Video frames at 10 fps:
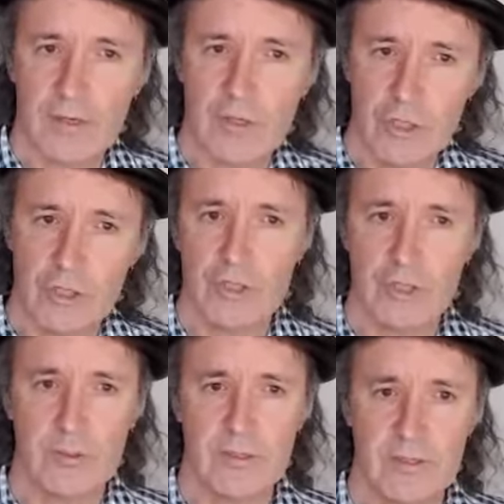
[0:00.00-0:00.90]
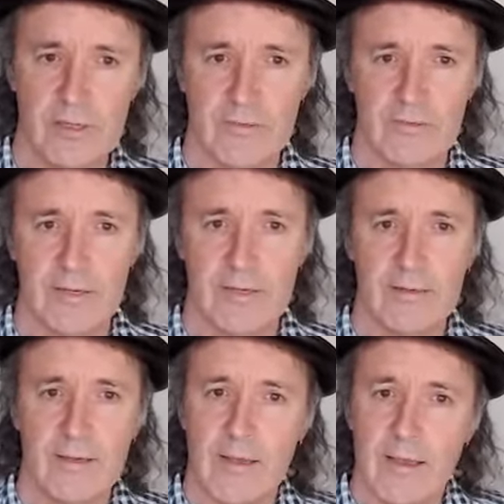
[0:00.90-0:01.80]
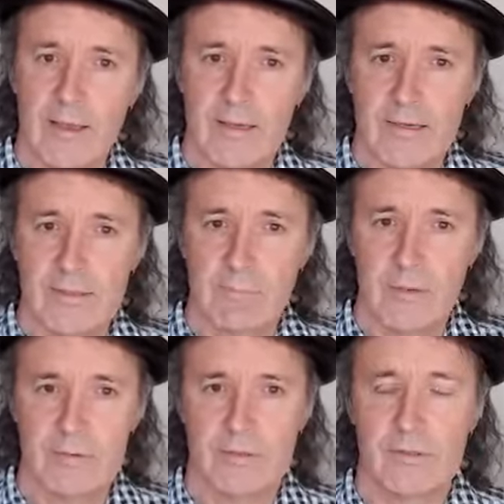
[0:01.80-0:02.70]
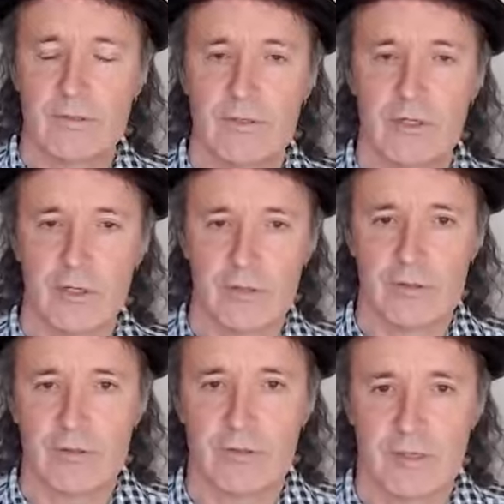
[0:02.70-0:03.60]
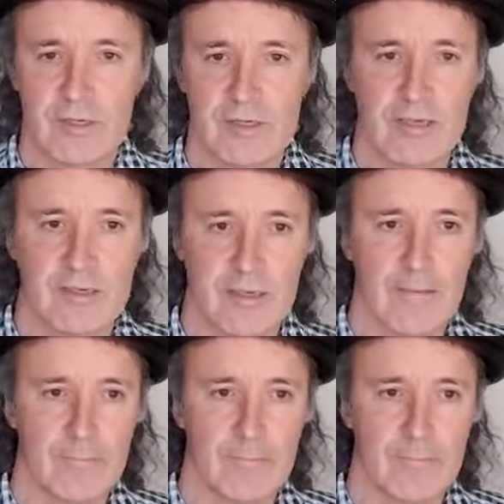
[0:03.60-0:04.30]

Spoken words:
Joshua, son of Nun, is Moses' chosen successor.